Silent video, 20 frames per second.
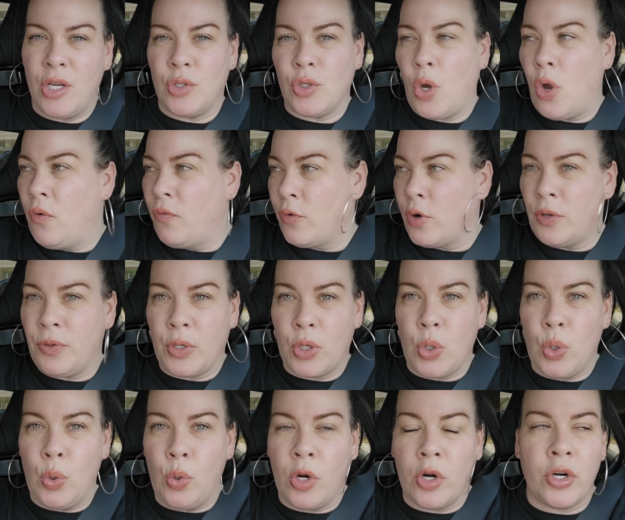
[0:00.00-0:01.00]
is over on the
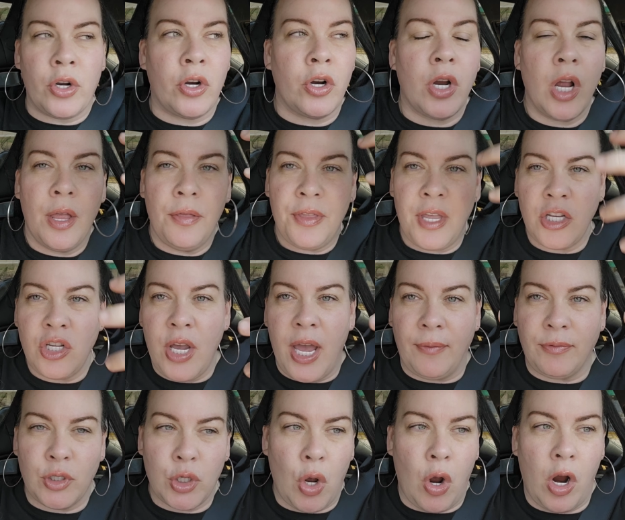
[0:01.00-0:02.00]
corner, then you
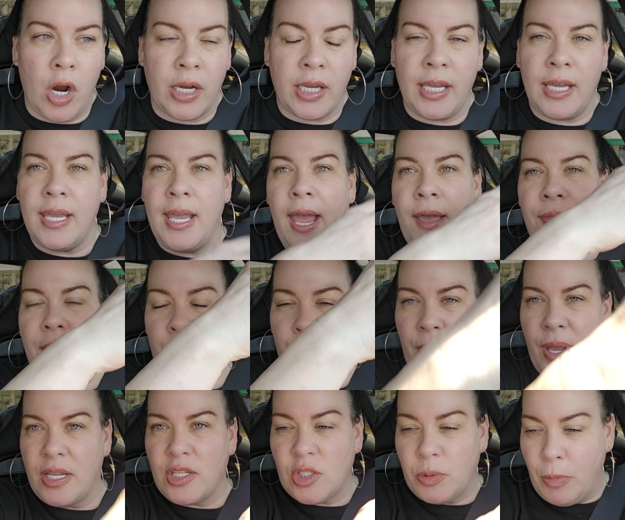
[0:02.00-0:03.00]
have Target, and then
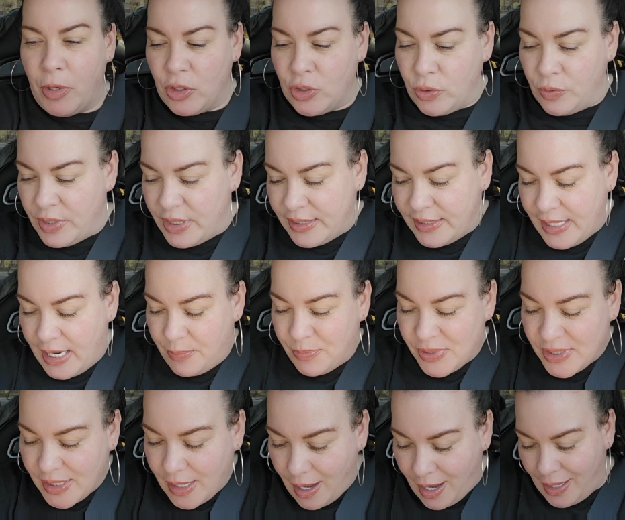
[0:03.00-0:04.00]
PetSmart's on the same
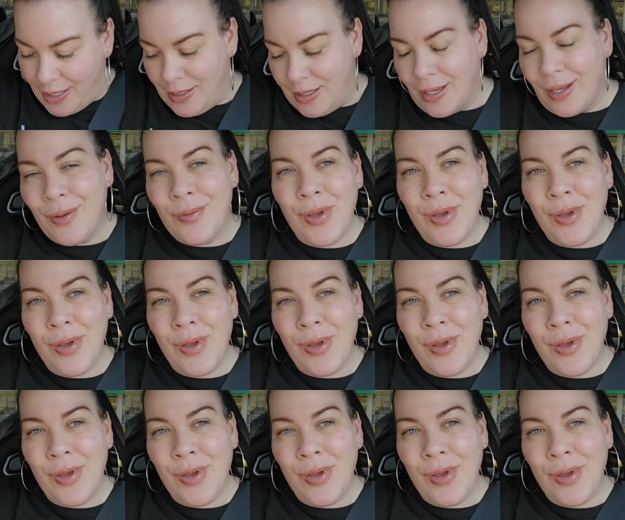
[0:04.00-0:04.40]
side.